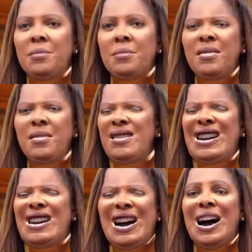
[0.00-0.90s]
did you?
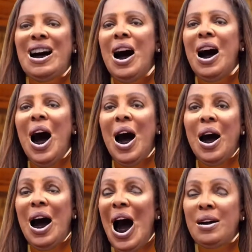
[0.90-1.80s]
Hell no. Nah.
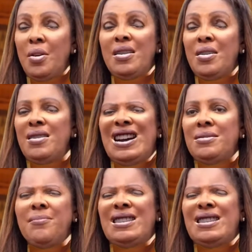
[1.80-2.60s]
I wouldn't do that to my